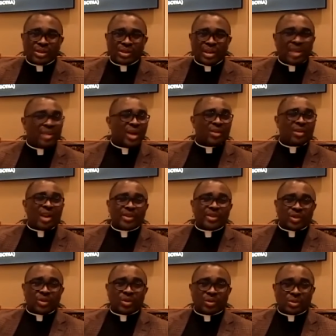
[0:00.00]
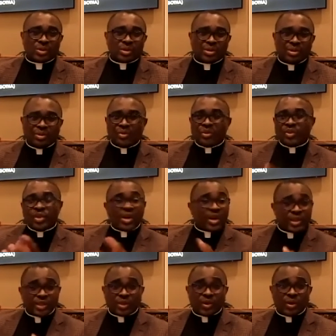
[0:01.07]
irregular jokes,
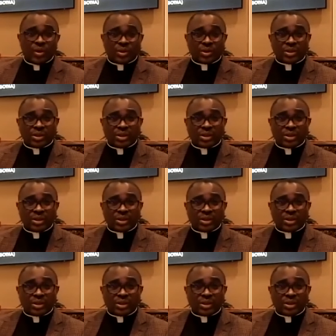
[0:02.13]
dirty jokes.